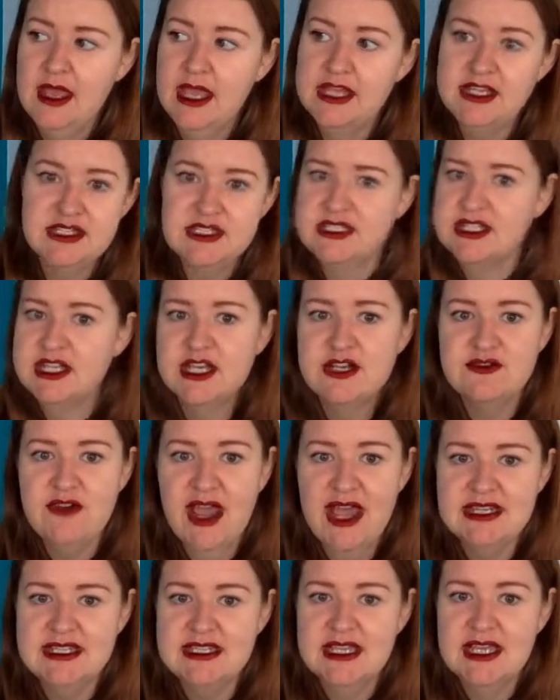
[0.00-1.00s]
It just turned
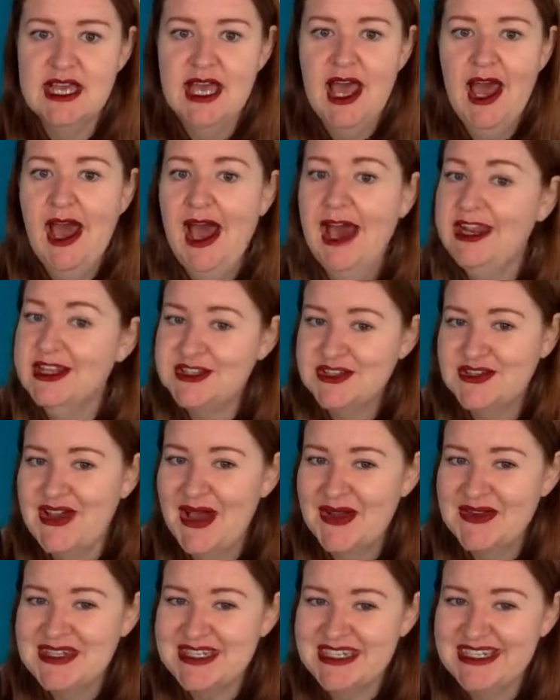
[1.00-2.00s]
red. And I don't know
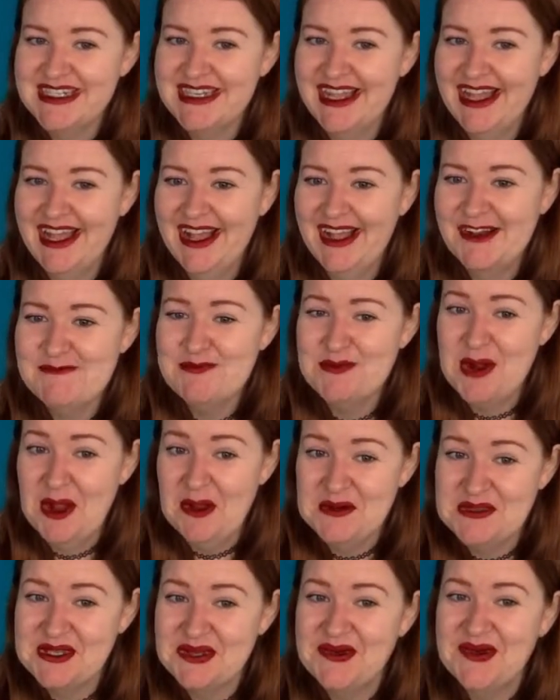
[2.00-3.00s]
how she did it, but
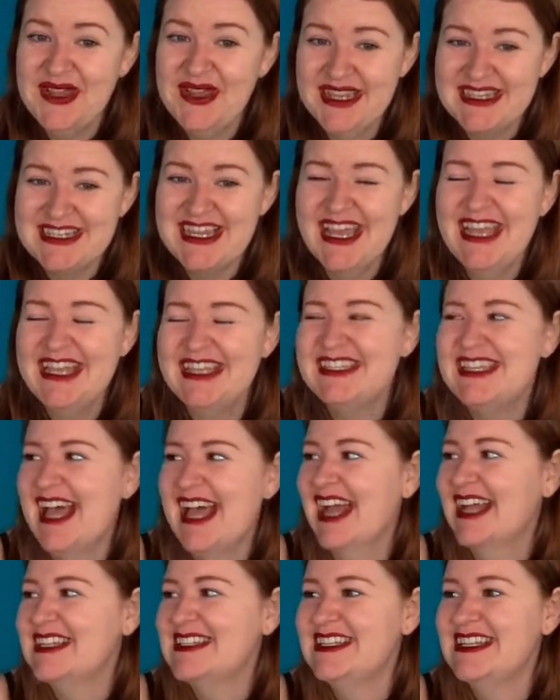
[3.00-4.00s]
it was a quick change
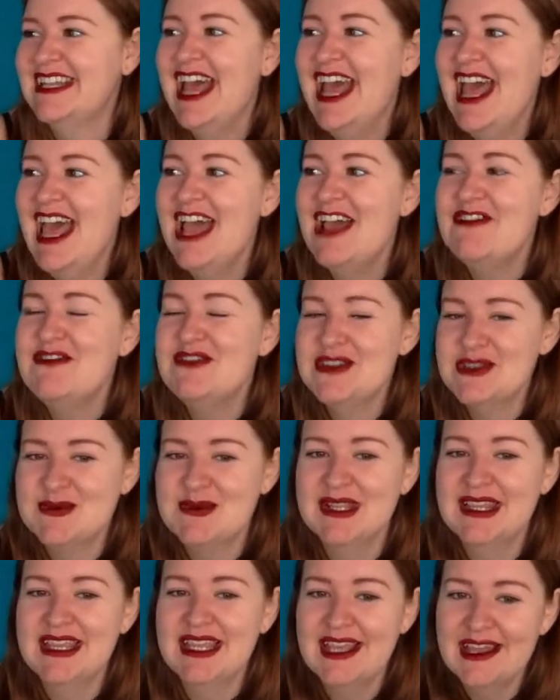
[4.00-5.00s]
act. And if there's
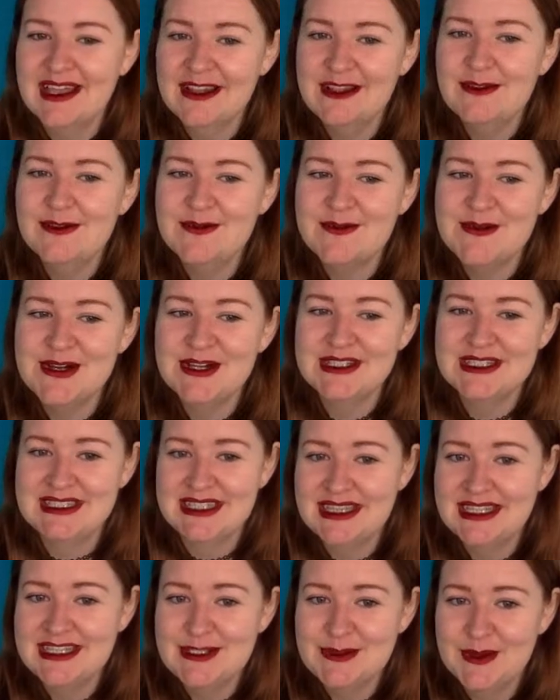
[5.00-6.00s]
one thing I love most
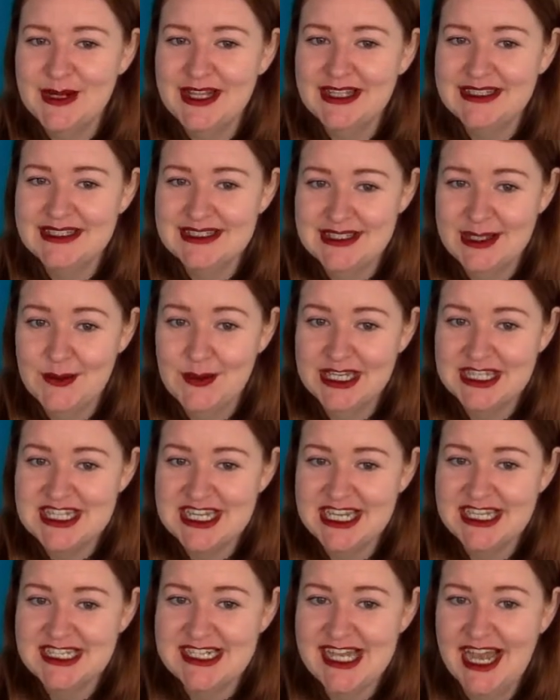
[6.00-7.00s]
in this world, it's a quick
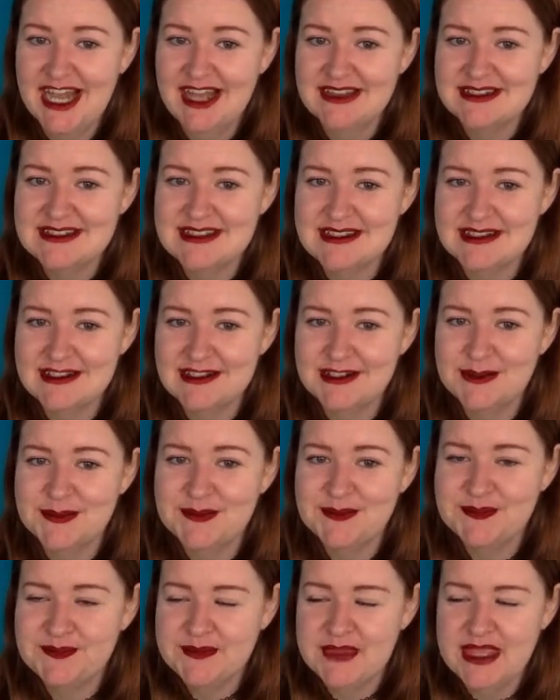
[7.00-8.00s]
change act. So,
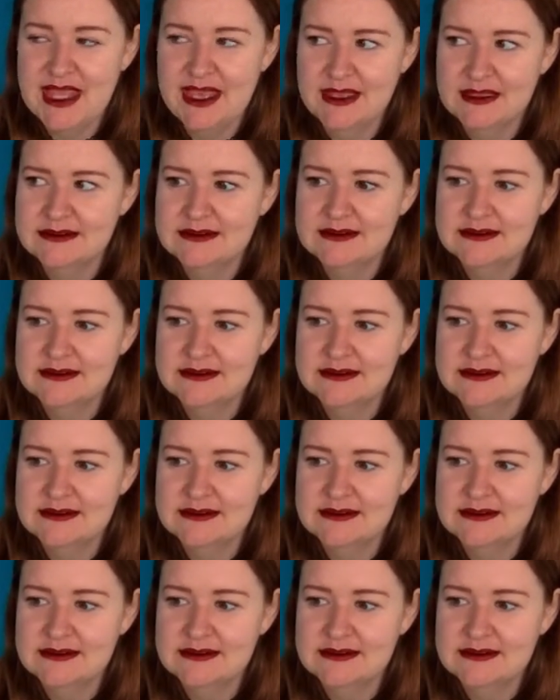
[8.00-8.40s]
yeah.